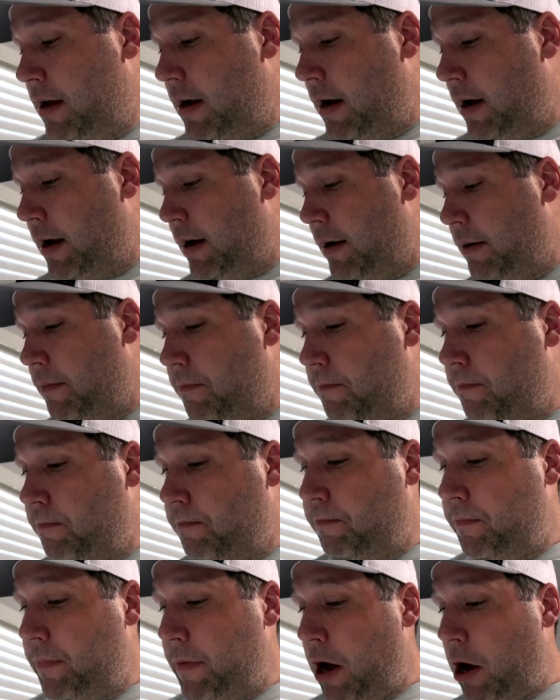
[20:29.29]

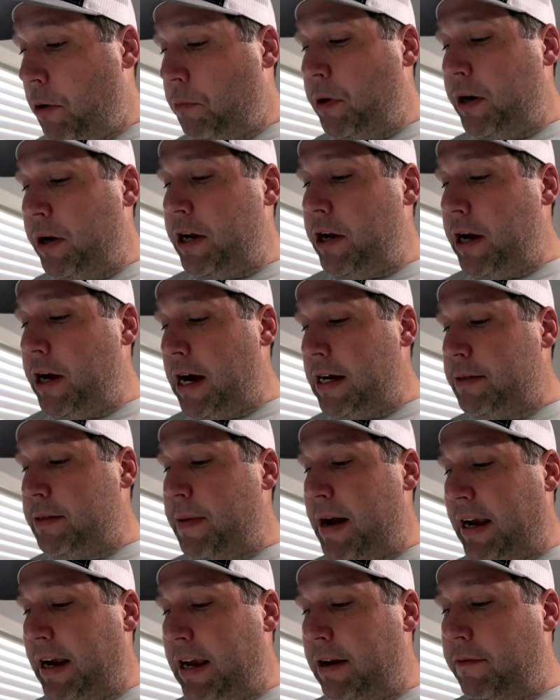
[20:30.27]
um, I'll bring you guys
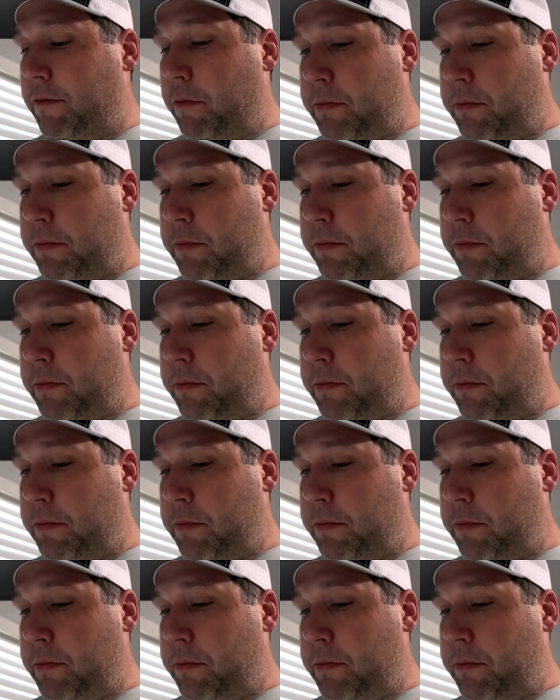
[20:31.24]
back in